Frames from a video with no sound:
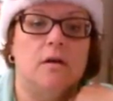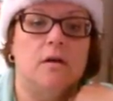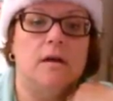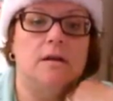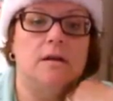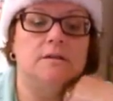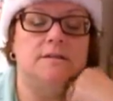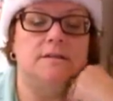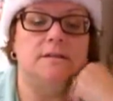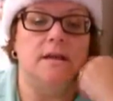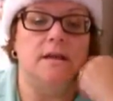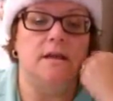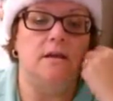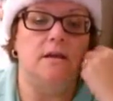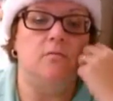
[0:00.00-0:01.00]
and
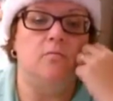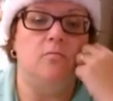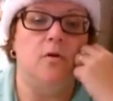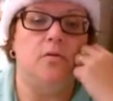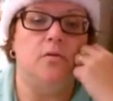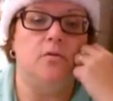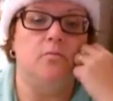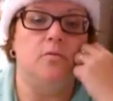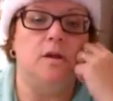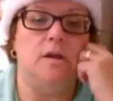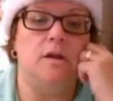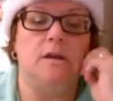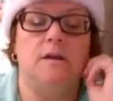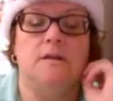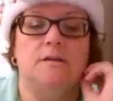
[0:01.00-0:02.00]
see what the
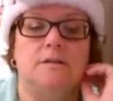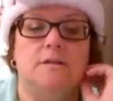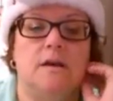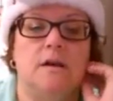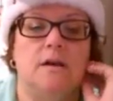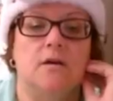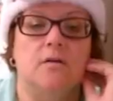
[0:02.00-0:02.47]
reading is there.